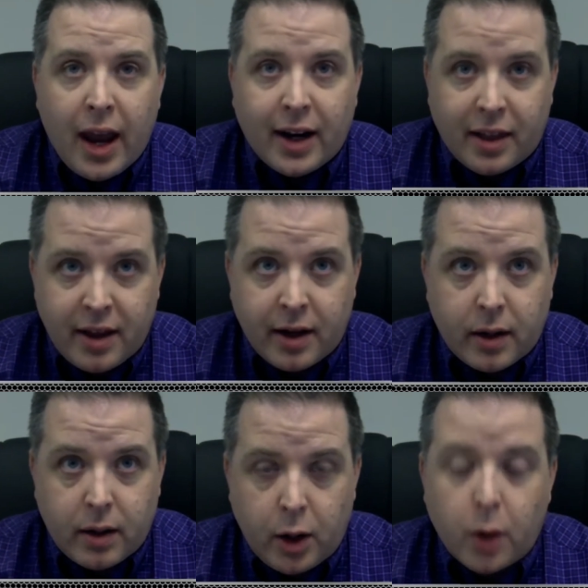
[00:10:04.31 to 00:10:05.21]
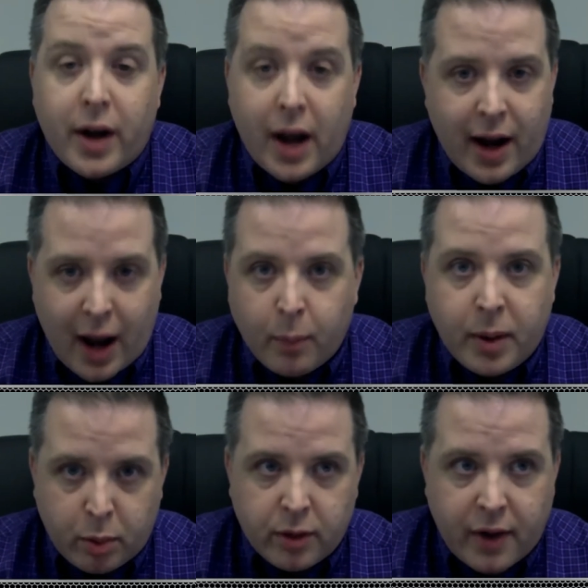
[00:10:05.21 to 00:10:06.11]
and I think, and
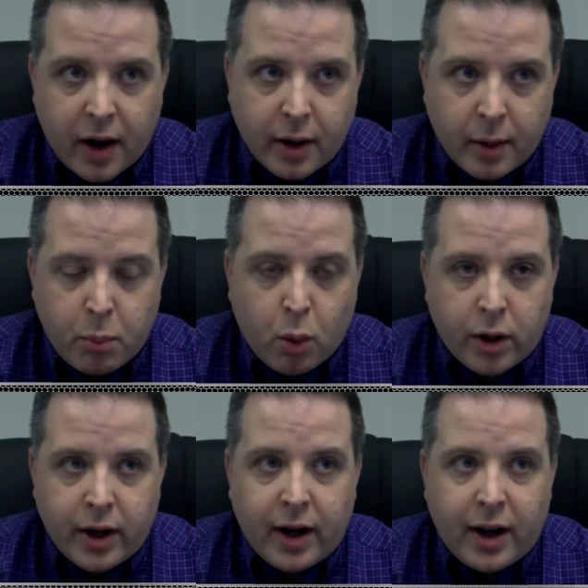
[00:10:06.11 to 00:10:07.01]
how people have gotten on board.